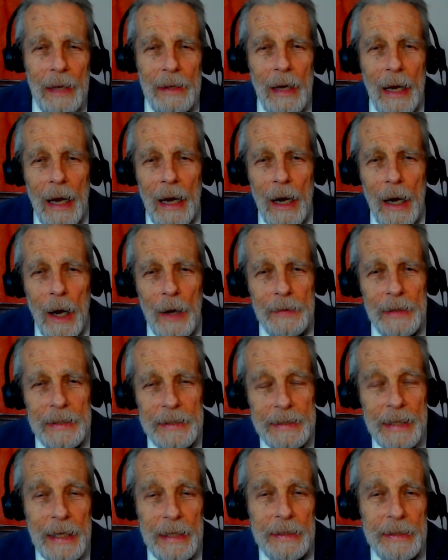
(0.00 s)
on the
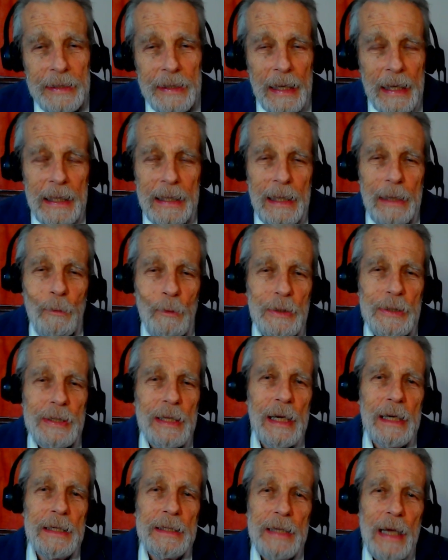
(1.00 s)
10th day, they were
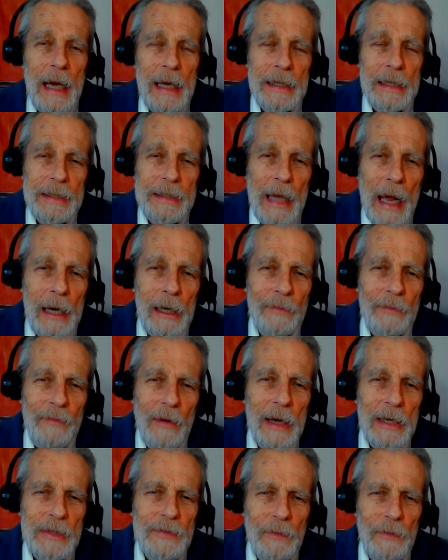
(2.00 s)
set aside a
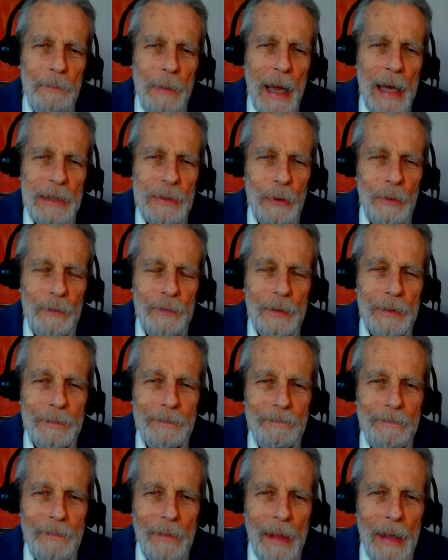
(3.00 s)
sacrifice for Passover.
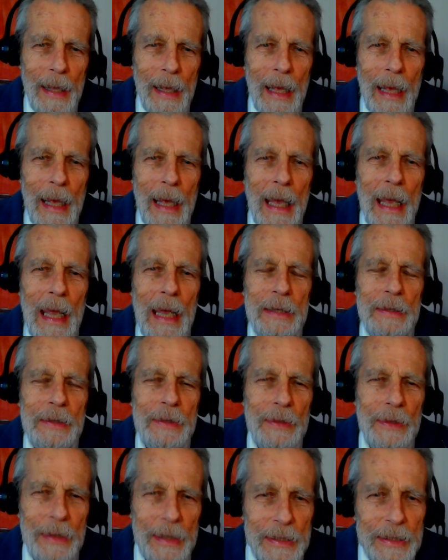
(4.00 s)
And
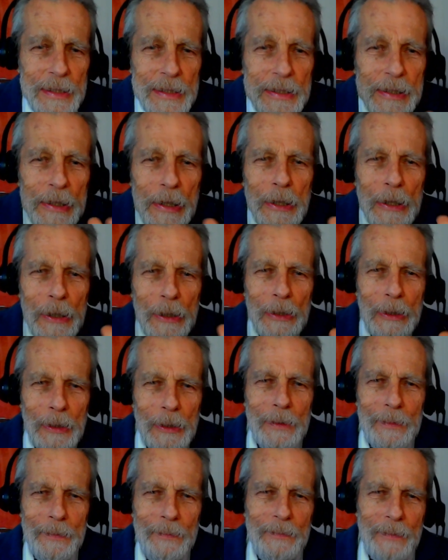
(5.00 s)
this
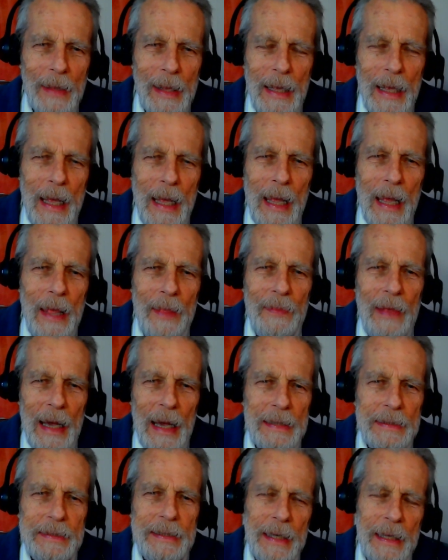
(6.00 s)
year,
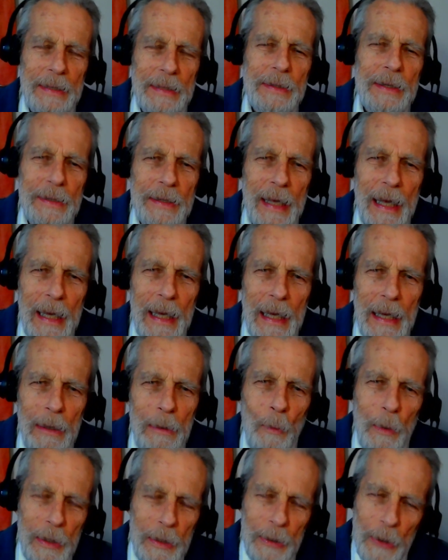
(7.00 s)
that 10th day,
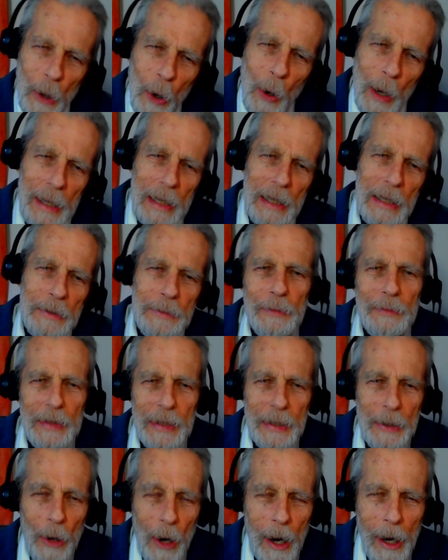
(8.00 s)
when Noah entered
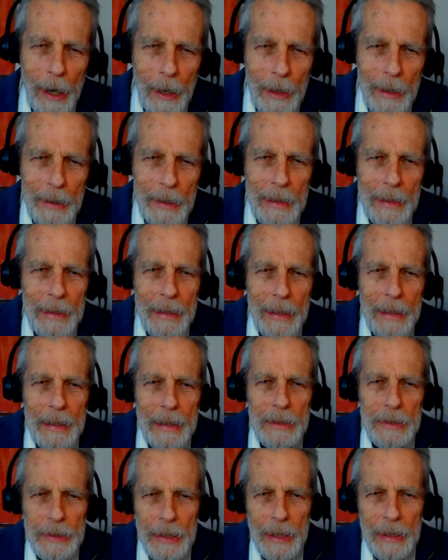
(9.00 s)
the ark
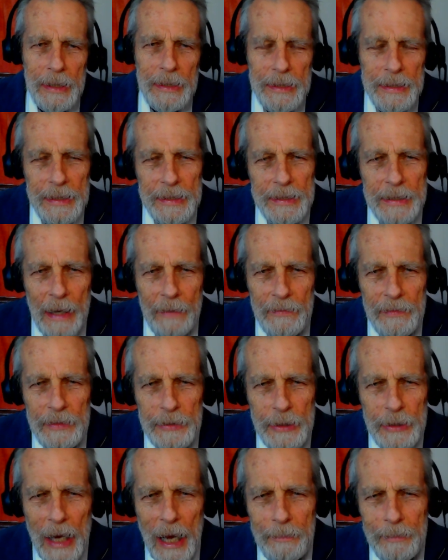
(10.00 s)
in Genesis 7th
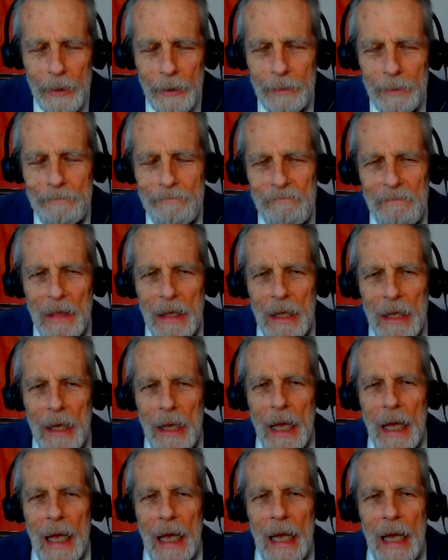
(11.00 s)
chapter,
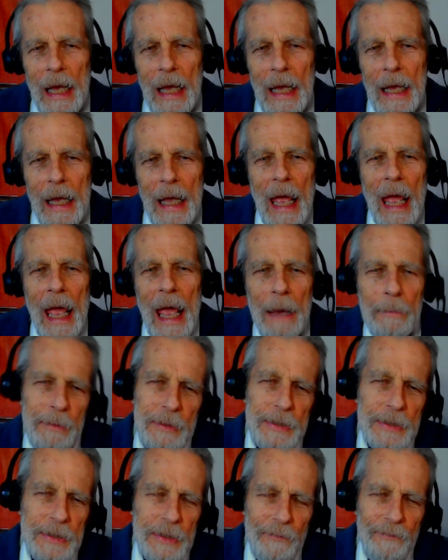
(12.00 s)

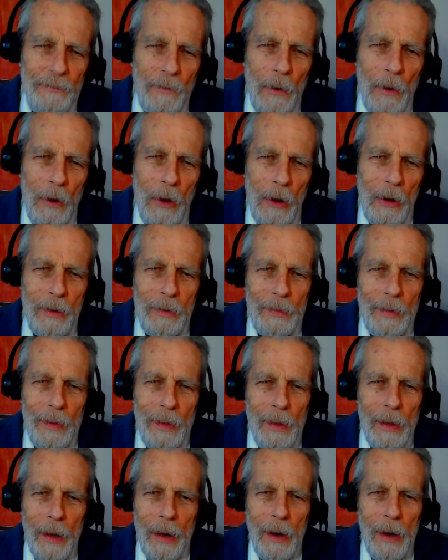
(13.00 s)
happens to fall
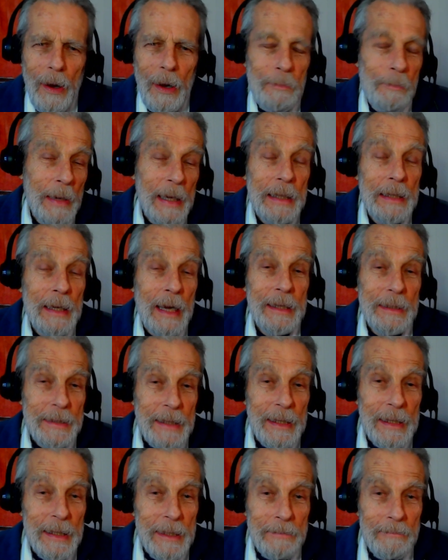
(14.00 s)
on May
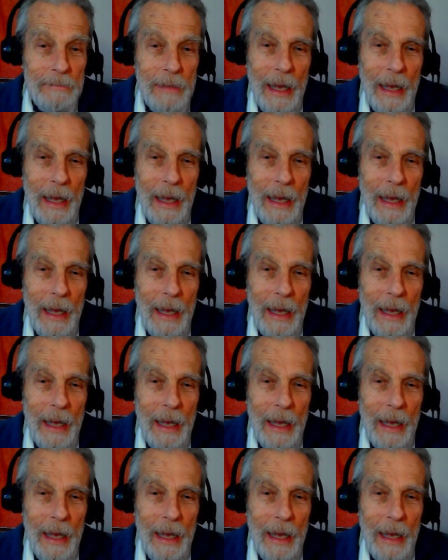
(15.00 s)
19.